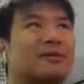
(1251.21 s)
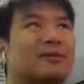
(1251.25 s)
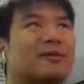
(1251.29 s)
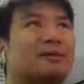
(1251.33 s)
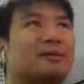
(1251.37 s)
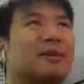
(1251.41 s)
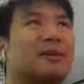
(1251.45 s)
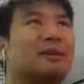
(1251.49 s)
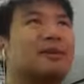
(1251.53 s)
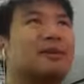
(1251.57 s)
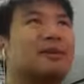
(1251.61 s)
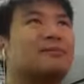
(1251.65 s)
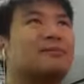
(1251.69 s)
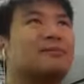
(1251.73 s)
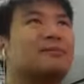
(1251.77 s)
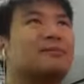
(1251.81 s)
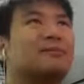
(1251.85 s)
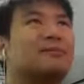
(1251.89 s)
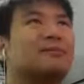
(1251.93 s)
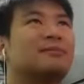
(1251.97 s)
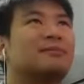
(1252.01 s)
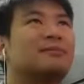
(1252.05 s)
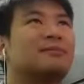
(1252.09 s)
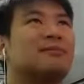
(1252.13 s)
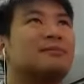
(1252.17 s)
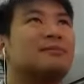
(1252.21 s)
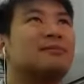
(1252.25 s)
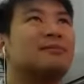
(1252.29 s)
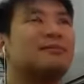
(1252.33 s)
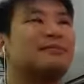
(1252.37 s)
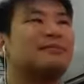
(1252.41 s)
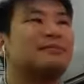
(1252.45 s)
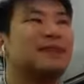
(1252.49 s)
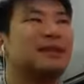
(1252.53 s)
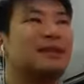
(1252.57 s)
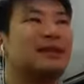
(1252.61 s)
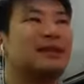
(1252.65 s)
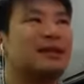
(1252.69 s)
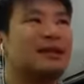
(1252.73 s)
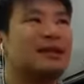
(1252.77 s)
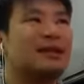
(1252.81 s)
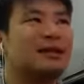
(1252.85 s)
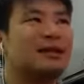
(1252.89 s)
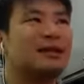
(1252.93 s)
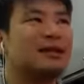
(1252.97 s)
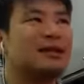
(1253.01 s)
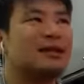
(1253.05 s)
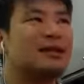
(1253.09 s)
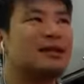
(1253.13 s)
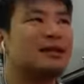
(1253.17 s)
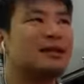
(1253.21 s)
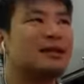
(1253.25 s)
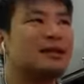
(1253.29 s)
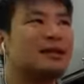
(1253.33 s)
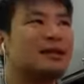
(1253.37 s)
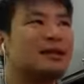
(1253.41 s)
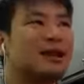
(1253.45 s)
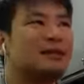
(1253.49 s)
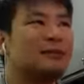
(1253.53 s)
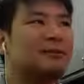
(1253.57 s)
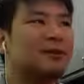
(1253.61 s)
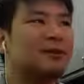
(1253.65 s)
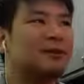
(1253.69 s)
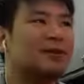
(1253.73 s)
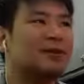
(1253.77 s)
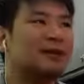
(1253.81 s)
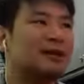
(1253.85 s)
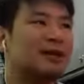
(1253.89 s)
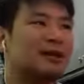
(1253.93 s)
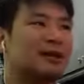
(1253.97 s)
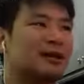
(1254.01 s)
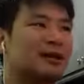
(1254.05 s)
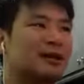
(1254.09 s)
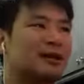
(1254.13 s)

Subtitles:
of play like this game called like